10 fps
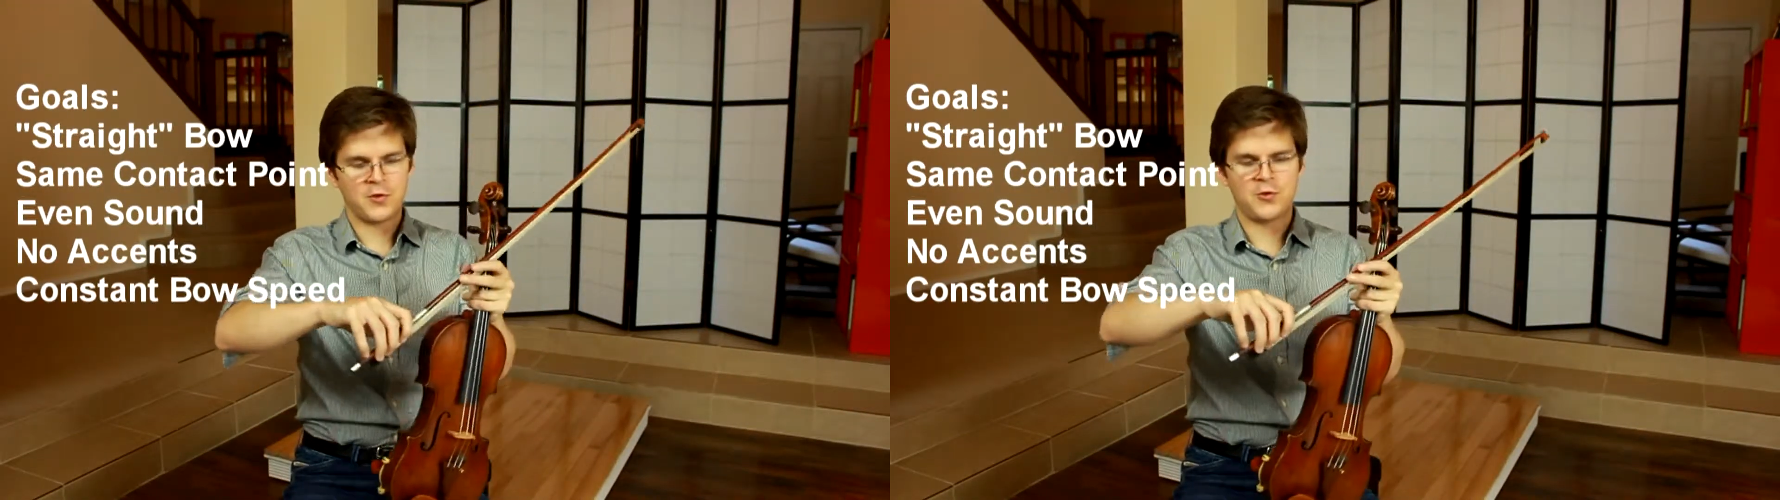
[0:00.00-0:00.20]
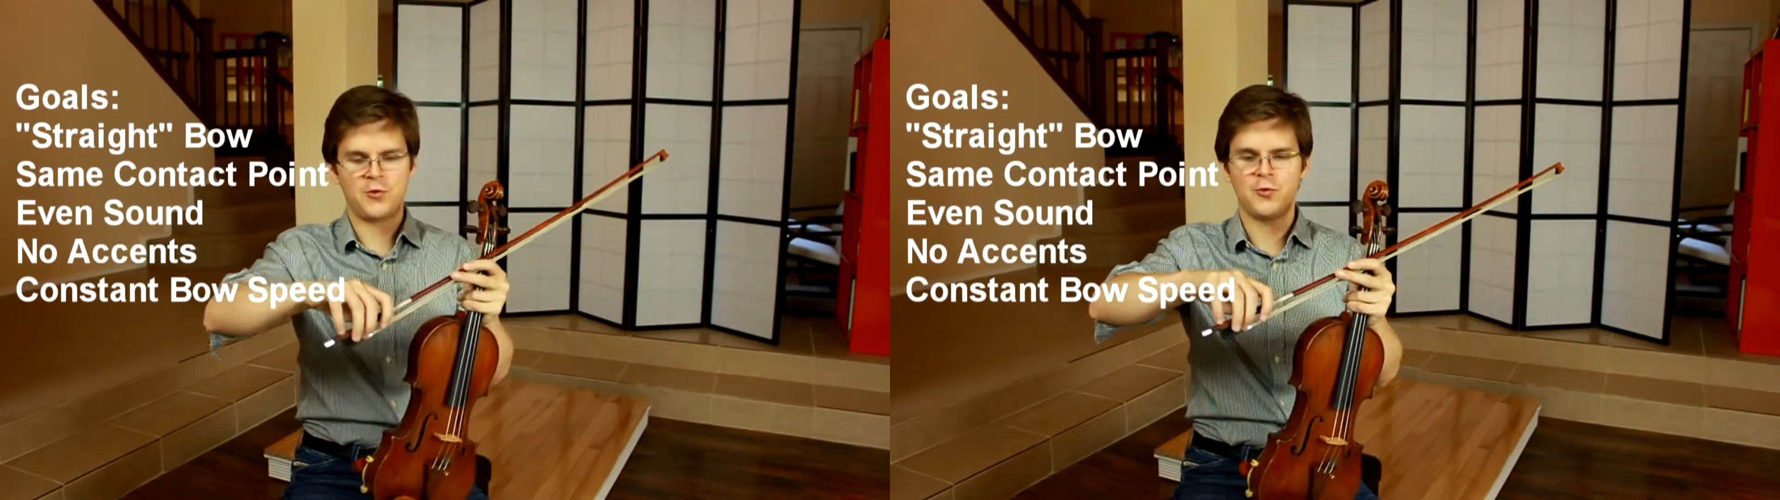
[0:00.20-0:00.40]

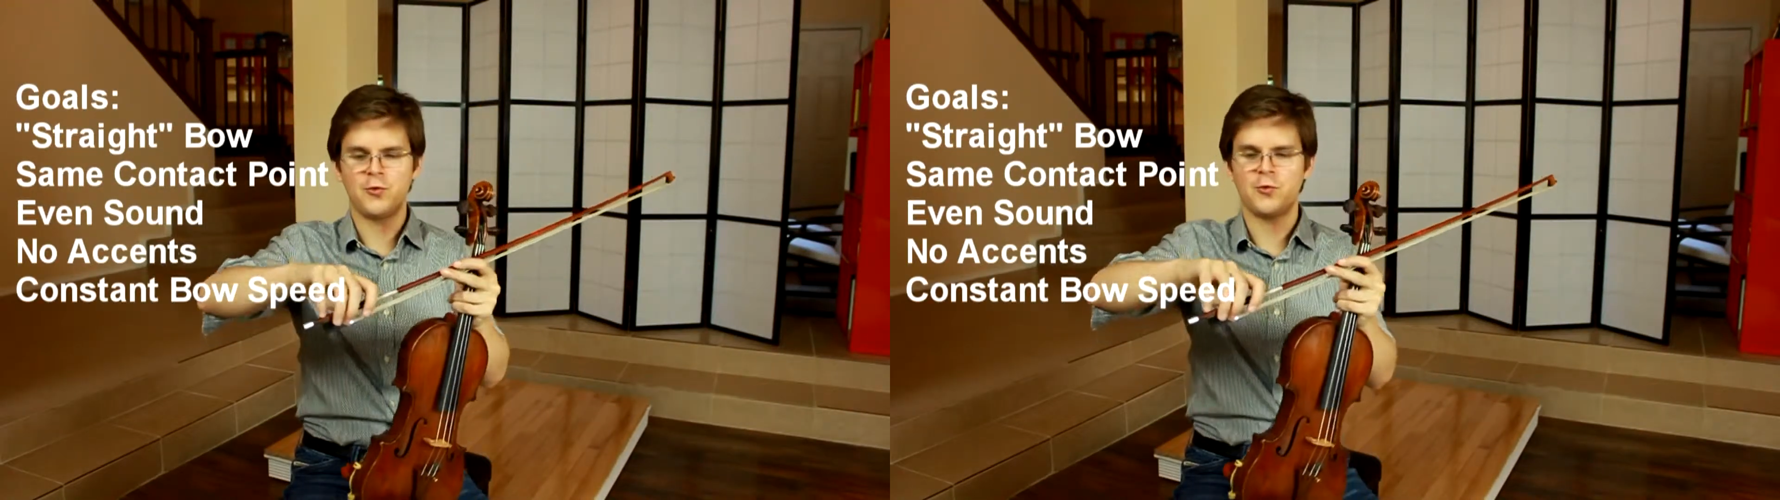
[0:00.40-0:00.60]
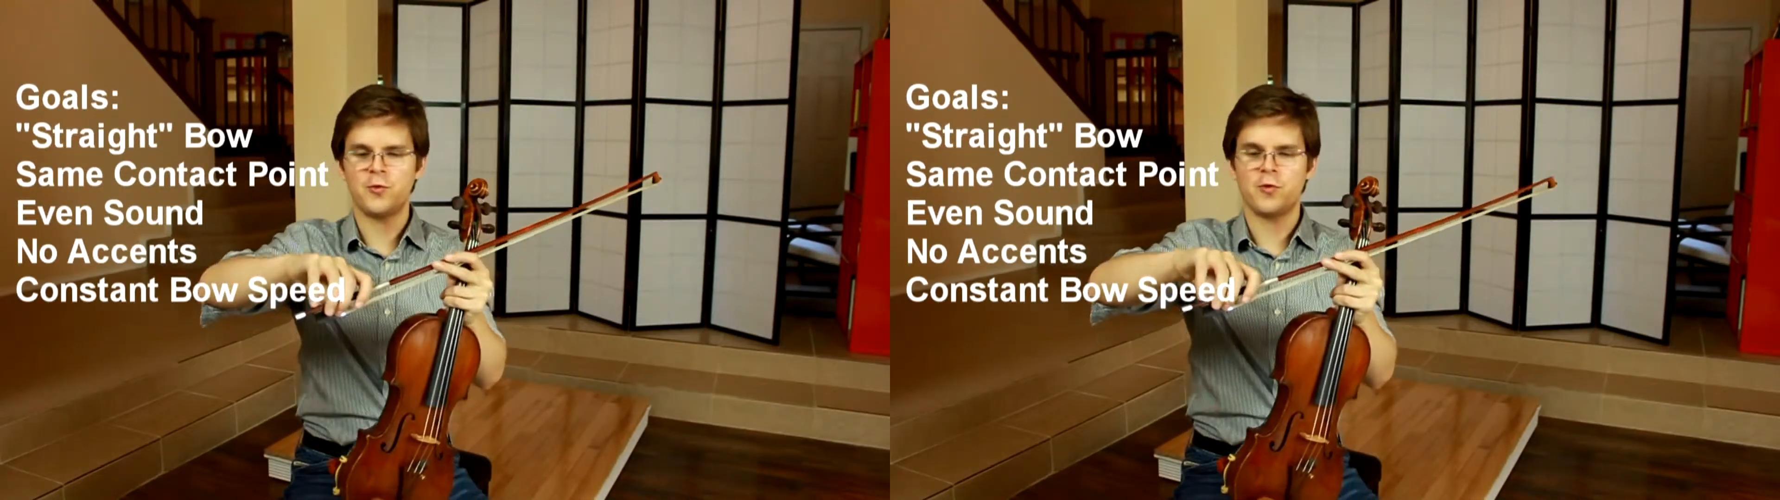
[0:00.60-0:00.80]

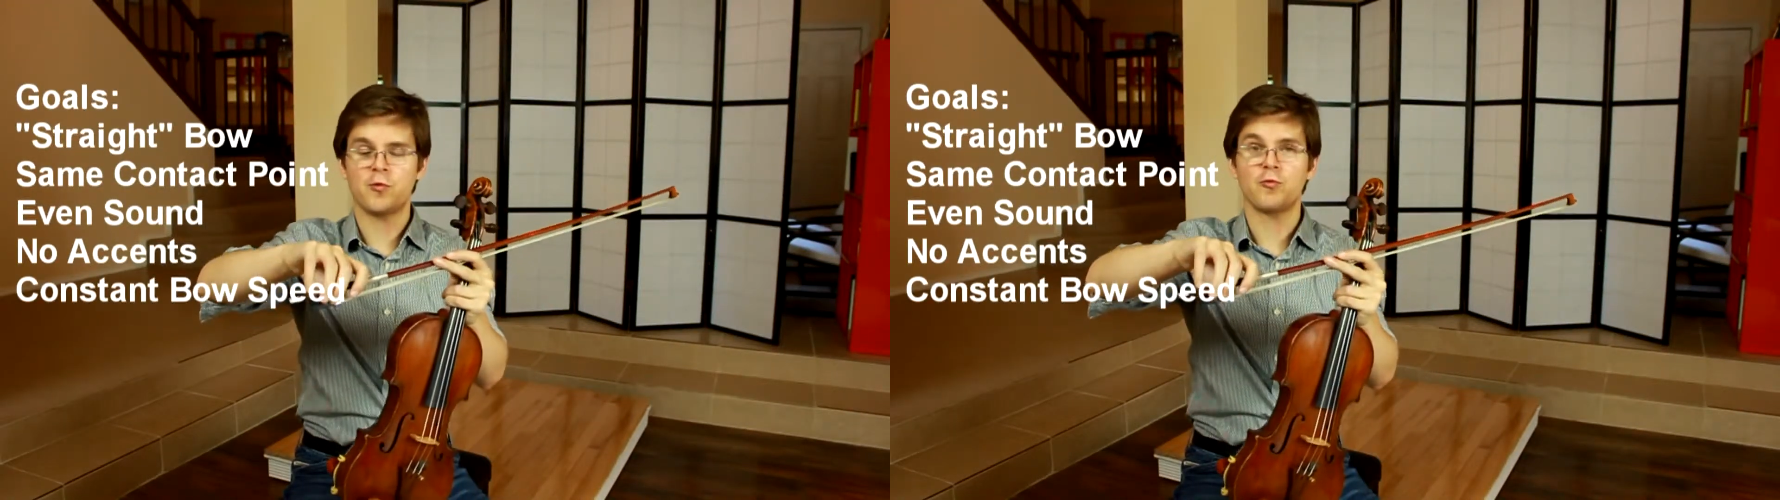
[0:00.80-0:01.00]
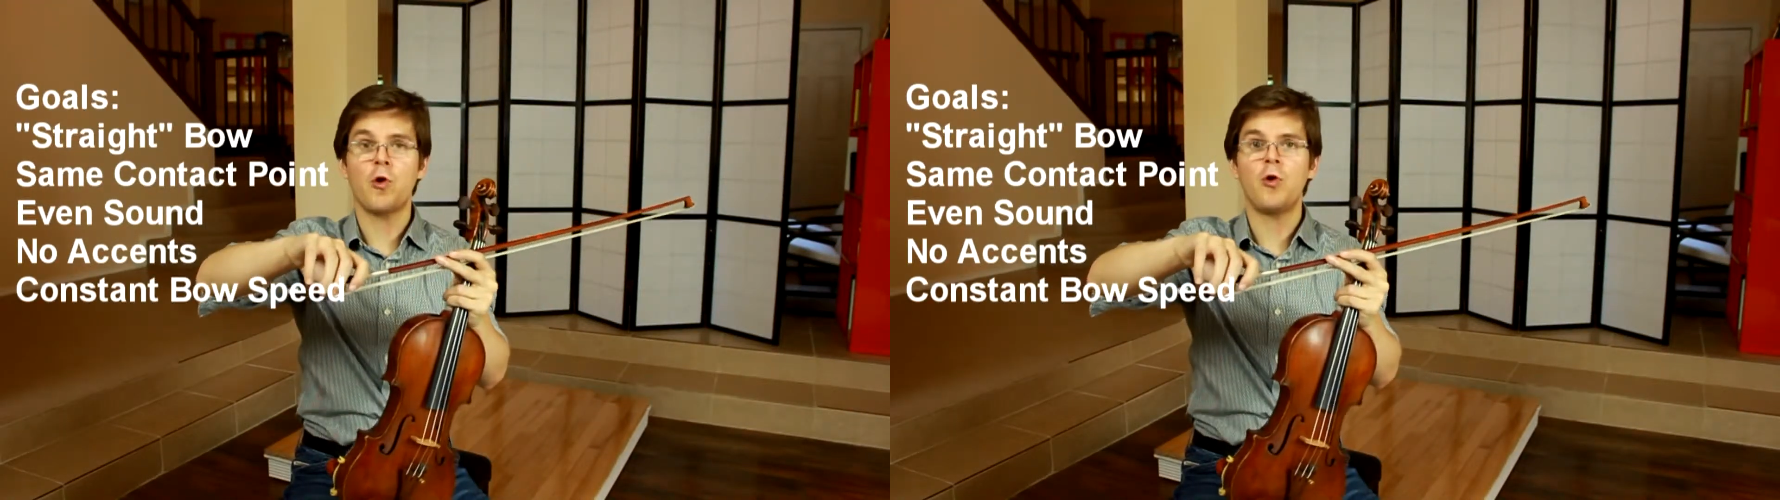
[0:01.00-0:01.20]
to the
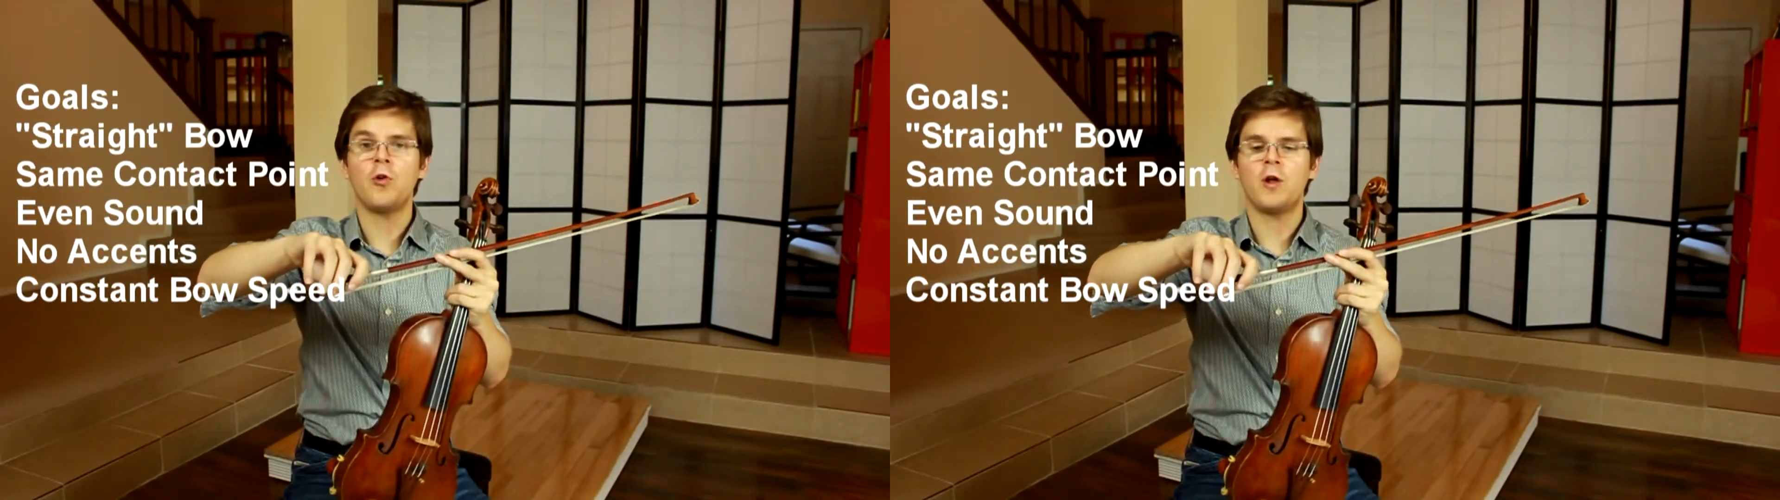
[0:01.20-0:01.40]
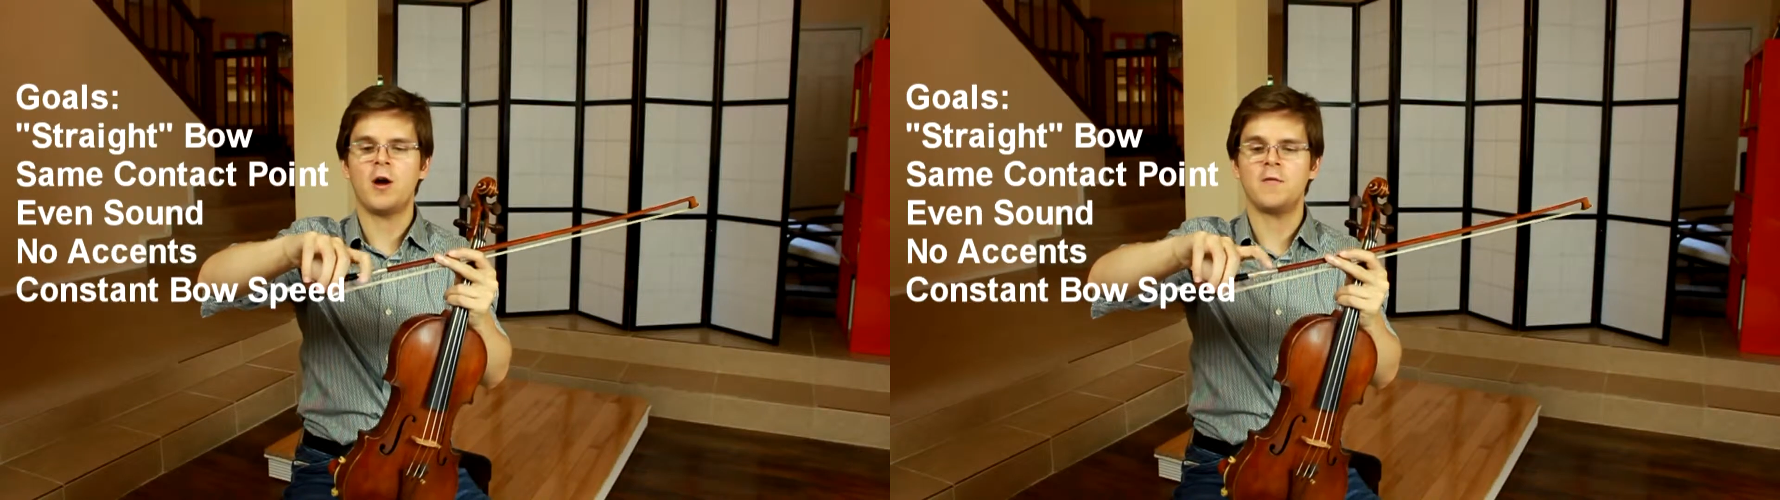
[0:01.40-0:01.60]

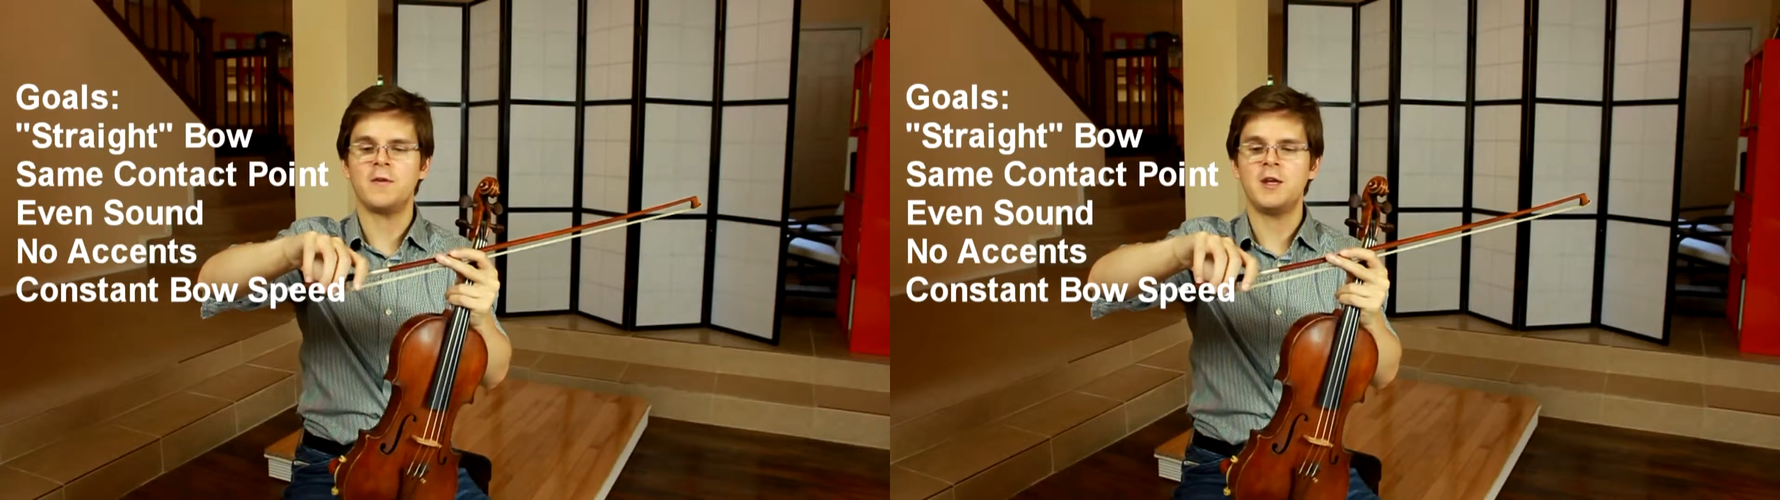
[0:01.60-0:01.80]
roll of